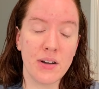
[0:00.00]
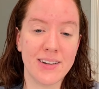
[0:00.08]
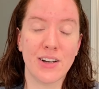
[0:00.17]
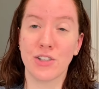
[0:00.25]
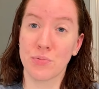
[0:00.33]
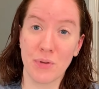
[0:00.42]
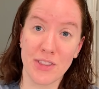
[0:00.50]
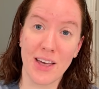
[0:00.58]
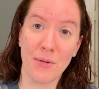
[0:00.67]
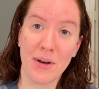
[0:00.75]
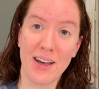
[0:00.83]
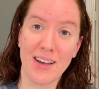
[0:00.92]
I'll just put it
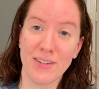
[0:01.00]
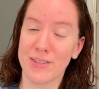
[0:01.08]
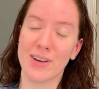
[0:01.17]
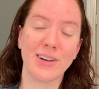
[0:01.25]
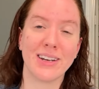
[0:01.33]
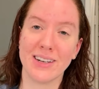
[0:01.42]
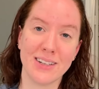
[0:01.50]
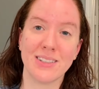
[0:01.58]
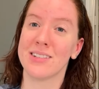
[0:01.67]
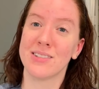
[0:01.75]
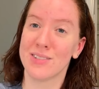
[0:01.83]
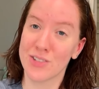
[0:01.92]
that way without getting
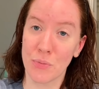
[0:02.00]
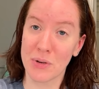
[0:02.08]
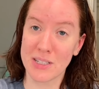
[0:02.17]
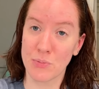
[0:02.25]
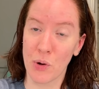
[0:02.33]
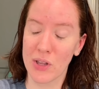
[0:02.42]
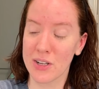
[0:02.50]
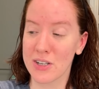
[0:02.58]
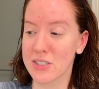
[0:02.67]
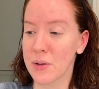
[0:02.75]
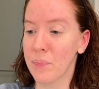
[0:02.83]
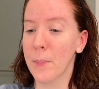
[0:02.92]
into too many
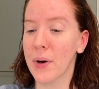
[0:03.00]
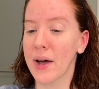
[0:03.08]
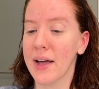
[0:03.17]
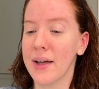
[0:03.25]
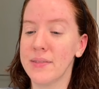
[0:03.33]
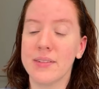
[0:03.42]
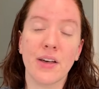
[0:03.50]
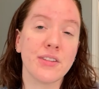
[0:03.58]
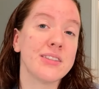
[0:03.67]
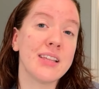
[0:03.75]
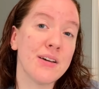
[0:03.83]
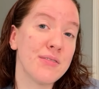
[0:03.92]
spoilers. But now
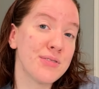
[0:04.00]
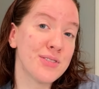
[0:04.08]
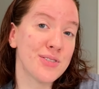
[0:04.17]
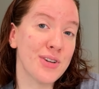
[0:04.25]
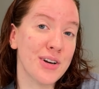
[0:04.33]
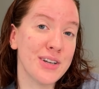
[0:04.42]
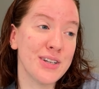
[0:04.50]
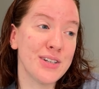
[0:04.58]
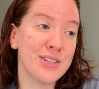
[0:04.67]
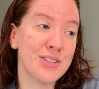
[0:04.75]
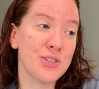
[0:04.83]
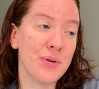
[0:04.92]
that they've
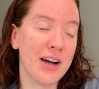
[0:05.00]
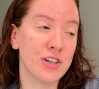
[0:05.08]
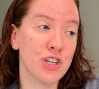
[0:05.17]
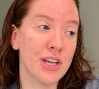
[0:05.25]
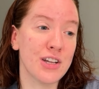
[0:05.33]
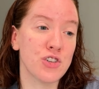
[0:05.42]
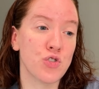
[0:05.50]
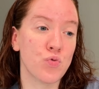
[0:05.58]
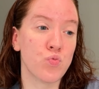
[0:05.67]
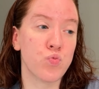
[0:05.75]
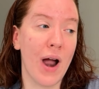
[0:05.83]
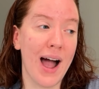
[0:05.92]
started to actually
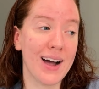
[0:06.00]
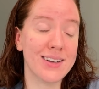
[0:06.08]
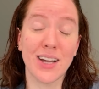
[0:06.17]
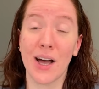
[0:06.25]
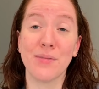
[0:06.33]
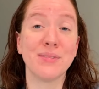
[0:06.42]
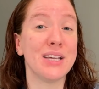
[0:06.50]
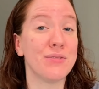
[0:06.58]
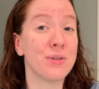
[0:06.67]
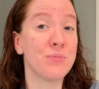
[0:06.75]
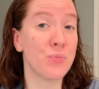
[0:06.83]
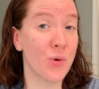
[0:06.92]
interact, I'm
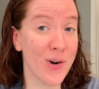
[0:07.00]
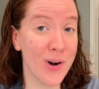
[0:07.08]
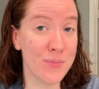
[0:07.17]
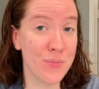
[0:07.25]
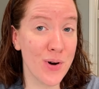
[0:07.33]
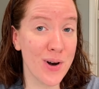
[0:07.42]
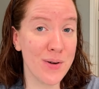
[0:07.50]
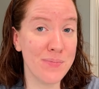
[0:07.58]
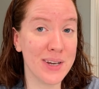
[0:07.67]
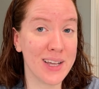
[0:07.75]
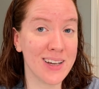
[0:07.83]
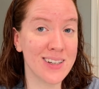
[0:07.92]
even more on board
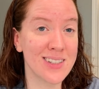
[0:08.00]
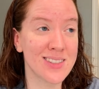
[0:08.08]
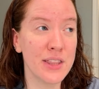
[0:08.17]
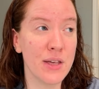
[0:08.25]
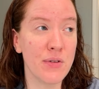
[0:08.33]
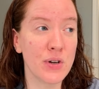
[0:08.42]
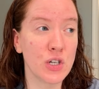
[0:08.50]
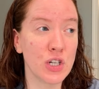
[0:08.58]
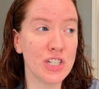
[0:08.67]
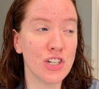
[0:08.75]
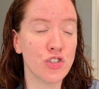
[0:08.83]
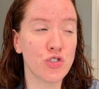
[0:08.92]
because they've
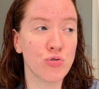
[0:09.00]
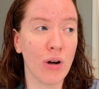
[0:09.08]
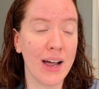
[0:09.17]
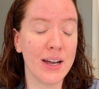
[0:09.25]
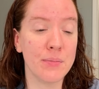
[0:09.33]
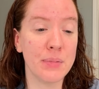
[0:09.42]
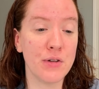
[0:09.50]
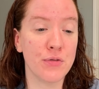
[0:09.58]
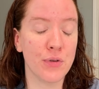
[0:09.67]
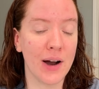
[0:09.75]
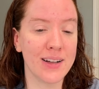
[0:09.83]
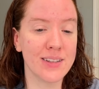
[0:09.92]
agreed to try and be
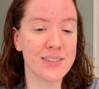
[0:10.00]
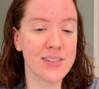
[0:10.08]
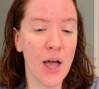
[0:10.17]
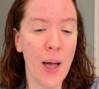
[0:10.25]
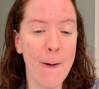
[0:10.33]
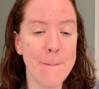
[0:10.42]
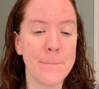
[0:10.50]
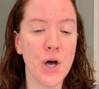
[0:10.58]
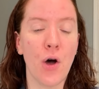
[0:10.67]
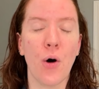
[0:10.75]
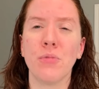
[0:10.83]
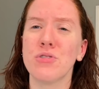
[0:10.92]
friends,
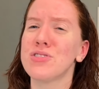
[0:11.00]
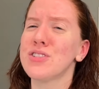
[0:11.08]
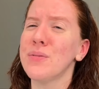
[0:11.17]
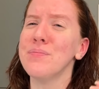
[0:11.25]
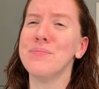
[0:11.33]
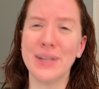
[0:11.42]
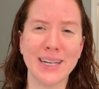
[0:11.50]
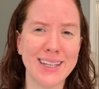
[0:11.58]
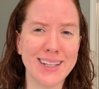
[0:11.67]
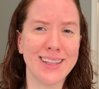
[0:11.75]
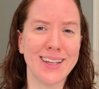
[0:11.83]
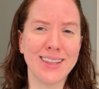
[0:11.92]
but almost
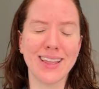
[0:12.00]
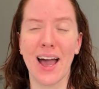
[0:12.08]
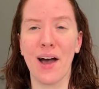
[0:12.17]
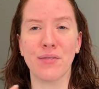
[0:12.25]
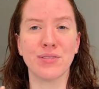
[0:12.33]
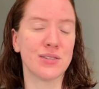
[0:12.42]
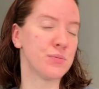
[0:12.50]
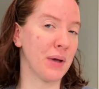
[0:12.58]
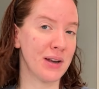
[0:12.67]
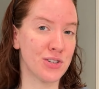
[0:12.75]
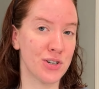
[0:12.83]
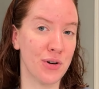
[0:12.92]
immediately they have this
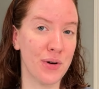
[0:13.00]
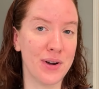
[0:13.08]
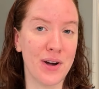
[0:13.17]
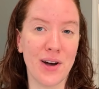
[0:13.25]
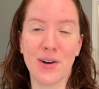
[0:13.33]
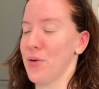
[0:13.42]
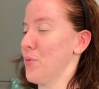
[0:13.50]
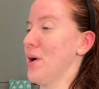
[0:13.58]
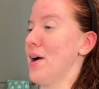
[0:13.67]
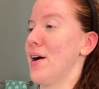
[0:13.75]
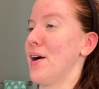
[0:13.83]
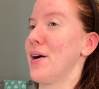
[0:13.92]
banter going on
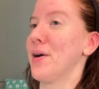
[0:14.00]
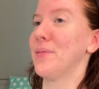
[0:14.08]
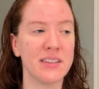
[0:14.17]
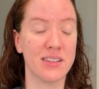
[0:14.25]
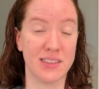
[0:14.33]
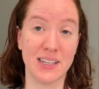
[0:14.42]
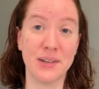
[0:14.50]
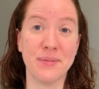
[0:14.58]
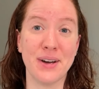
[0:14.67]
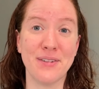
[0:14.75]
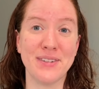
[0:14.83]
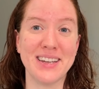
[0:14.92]
where the theme
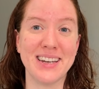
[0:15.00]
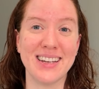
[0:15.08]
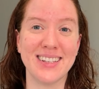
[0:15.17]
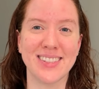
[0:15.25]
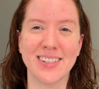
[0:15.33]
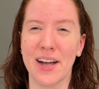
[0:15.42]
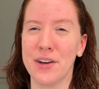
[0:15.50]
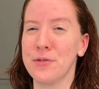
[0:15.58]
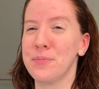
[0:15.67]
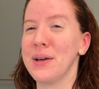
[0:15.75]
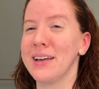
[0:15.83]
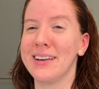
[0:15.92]
of it is kind
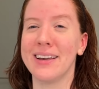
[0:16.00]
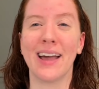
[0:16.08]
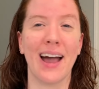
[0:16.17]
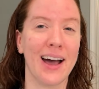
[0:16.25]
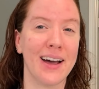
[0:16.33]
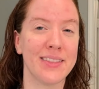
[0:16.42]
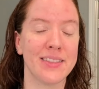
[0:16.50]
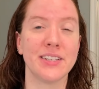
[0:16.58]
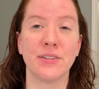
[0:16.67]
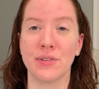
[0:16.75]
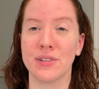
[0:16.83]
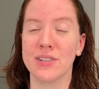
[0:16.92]
of picking at the
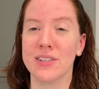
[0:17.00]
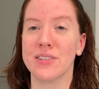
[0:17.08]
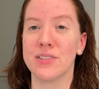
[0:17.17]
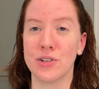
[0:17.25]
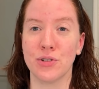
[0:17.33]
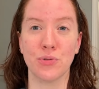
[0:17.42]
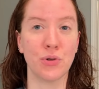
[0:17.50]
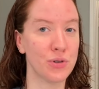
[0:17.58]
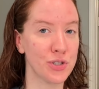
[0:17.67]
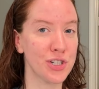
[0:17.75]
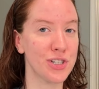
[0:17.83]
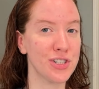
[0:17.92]
differences in their two
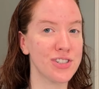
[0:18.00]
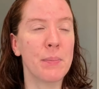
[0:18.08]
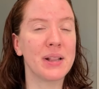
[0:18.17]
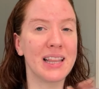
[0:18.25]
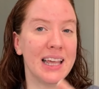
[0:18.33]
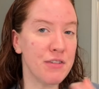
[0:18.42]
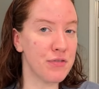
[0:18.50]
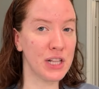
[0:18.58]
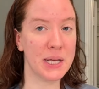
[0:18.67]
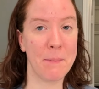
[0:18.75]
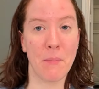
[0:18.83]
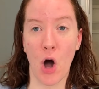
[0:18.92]
cultures,
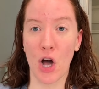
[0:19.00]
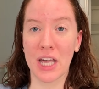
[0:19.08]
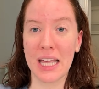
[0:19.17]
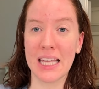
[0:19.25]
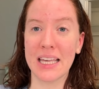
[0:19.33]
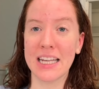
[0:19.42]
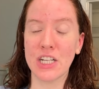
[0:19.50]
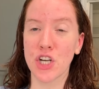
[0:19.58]
playfully mocking each